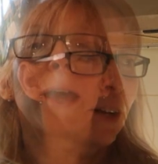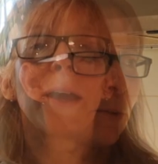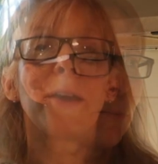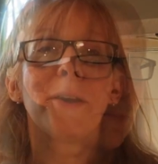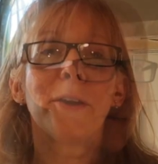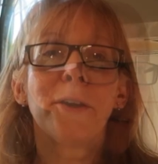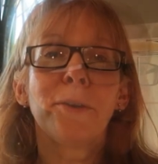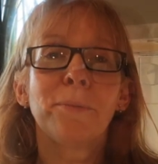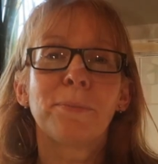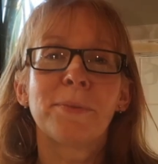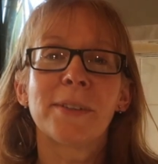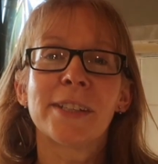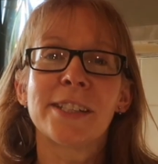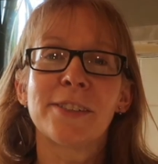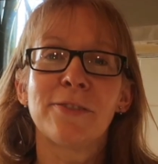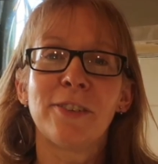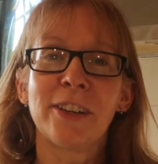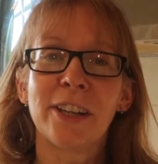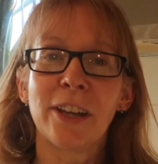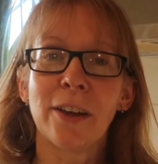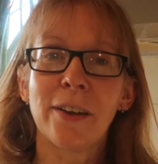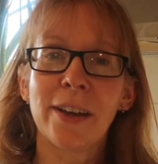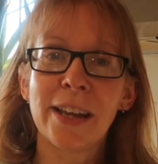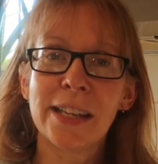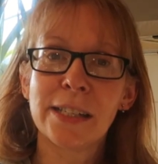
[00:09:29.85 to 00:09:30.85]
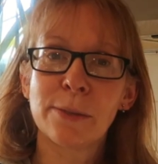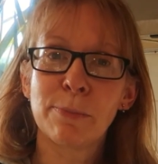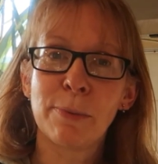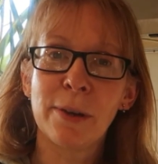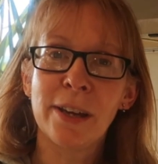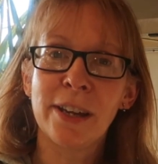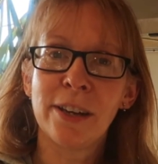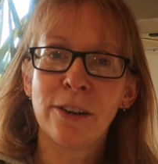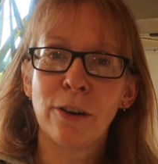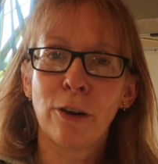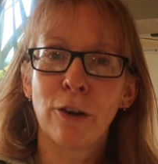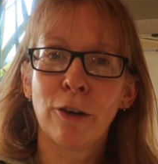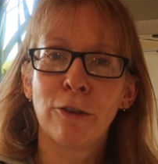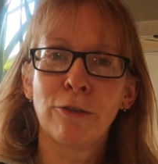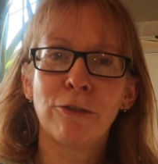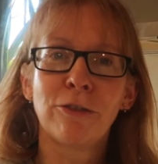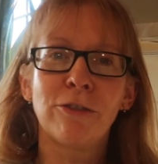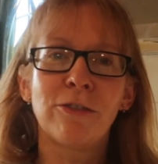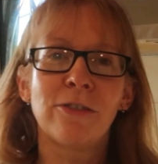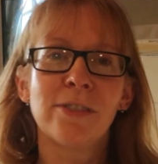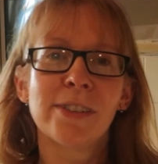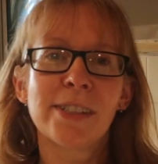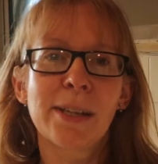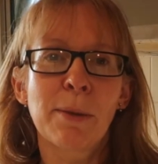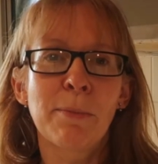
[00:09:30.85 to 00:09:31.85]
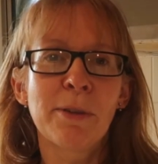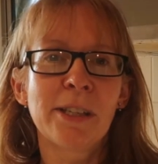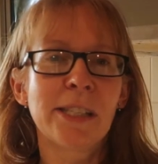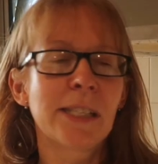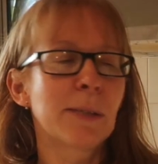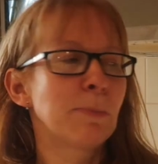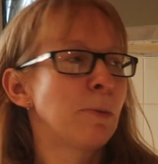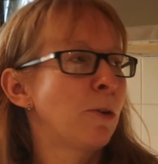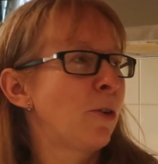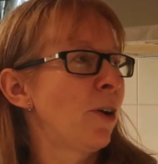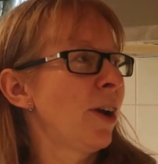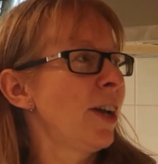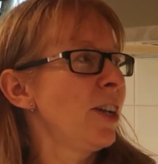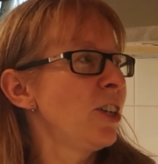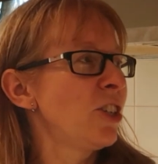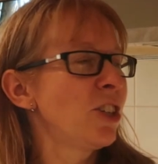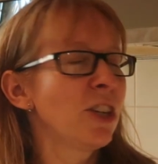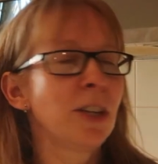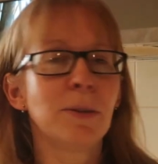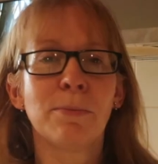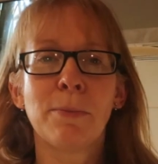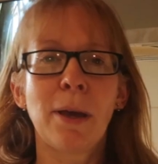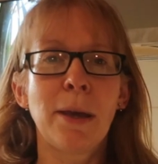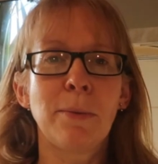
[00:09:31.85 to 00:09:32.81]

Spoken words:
I hope this video has been of some inspiration.